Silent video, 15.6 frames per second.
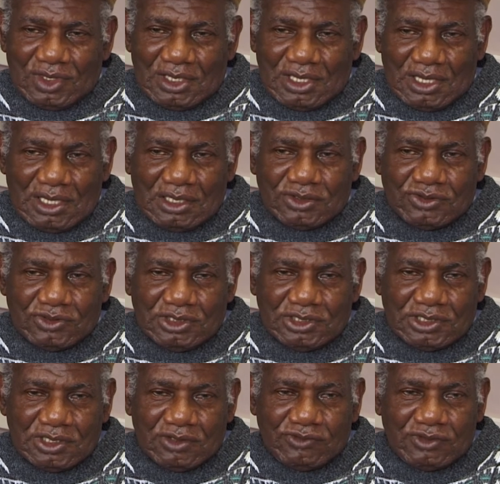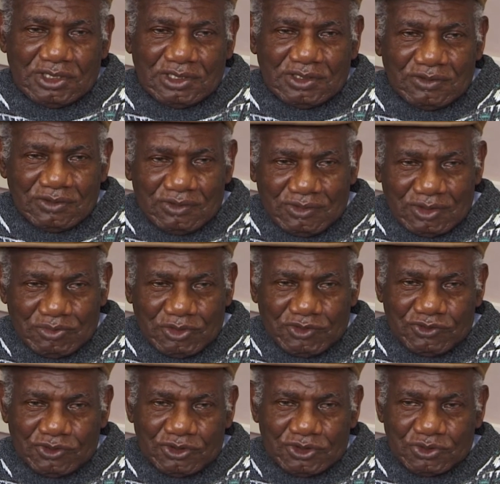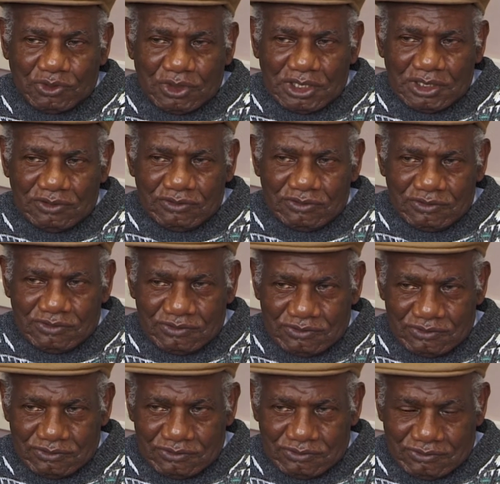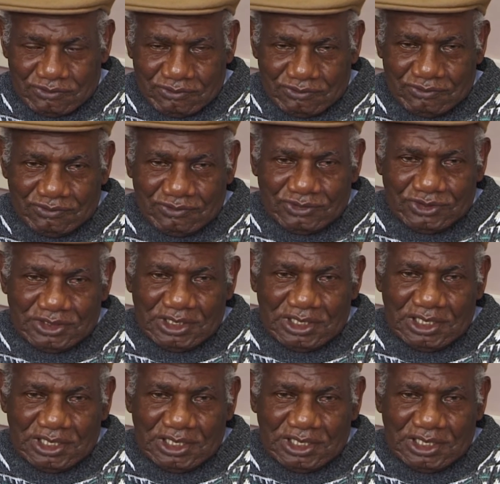I had 3 children with my first wife. Mm-hmm. See?